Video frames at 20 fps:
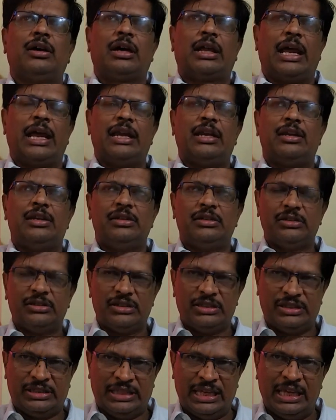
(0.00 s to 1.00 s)

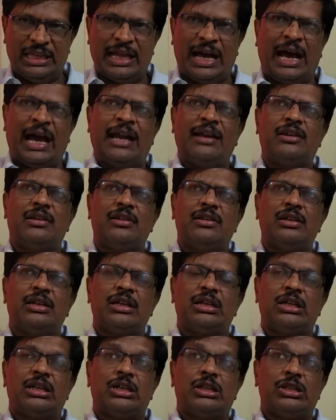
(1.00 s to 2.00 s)
right, see that
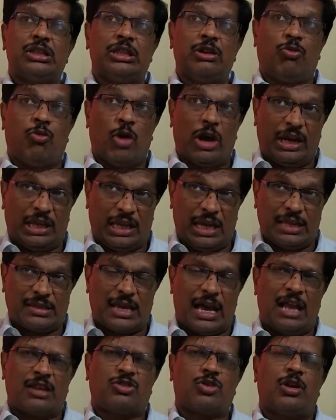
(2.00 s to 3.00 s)
the work
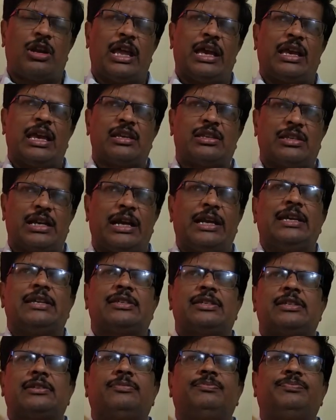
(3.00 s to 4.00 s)
is also like a
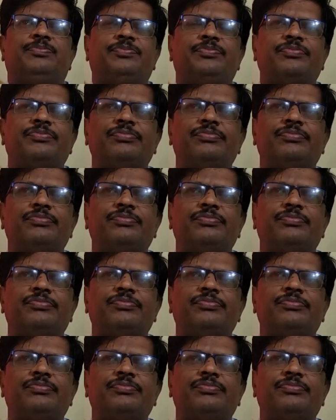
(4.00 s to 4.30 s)
studies.